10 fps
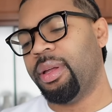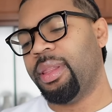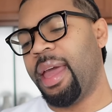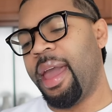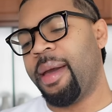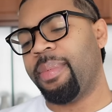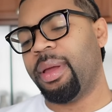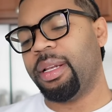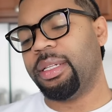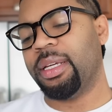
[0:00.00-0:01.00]
the
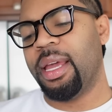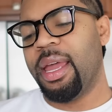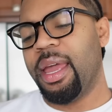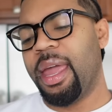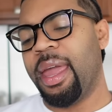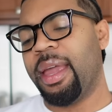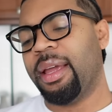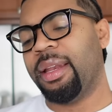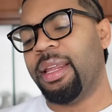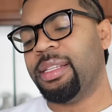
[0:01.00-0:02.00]
habit
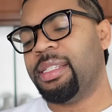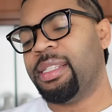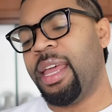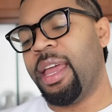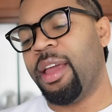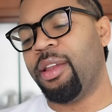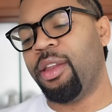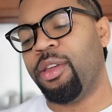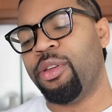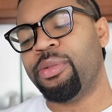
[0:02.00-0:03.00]
and instead
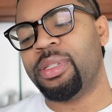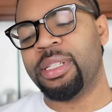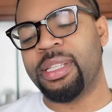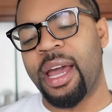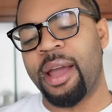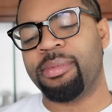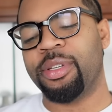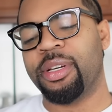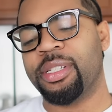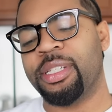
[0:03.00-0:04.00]
use the time
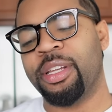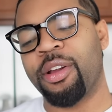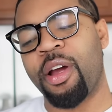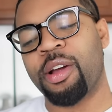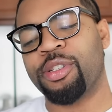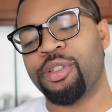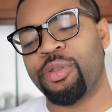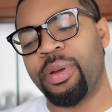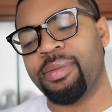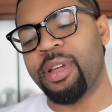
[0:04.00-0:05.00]
to consider our
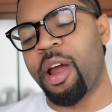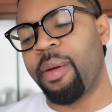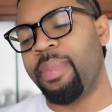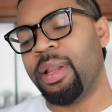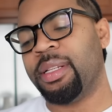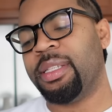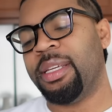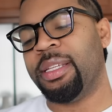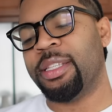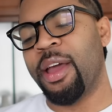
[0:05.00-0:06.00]
strengths, our
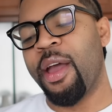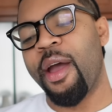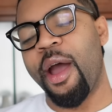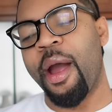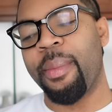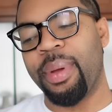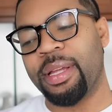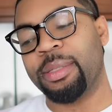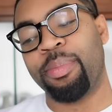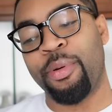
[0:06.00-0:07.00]
abilities, our
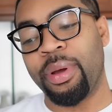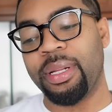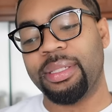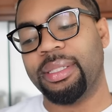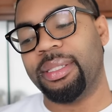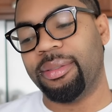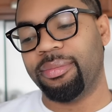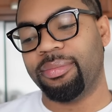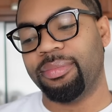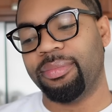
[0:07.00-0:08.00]
best points.
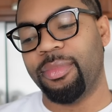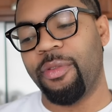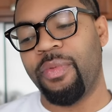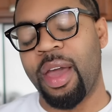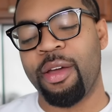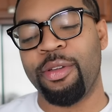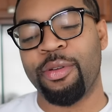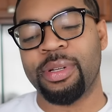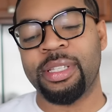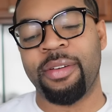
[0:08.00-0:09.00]
Value
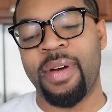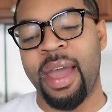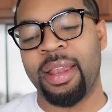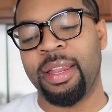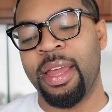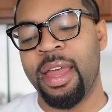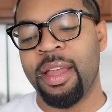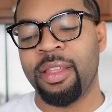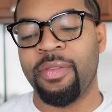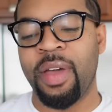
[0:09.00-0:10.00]
yourself highly.
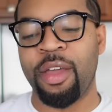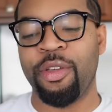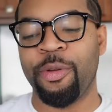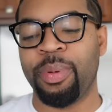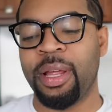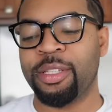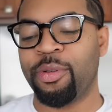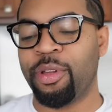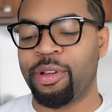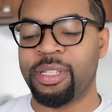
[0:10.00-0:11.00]
The value you place
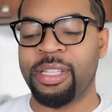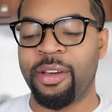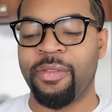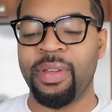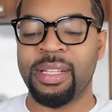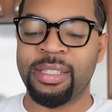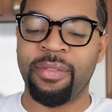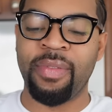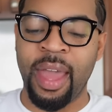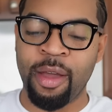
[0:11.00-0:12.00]
on yourself is the
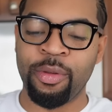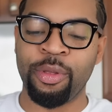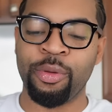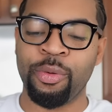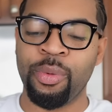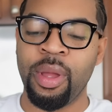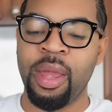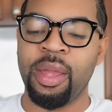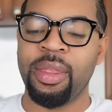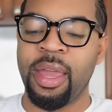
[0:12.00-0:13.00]
value
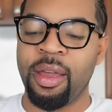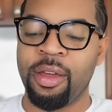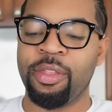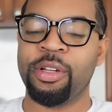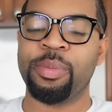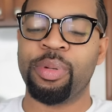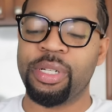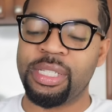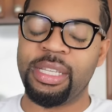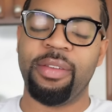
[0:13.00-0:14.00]
that others
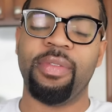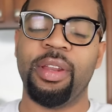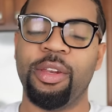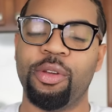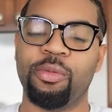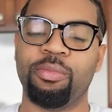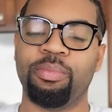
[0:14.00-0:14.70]
perceive in you.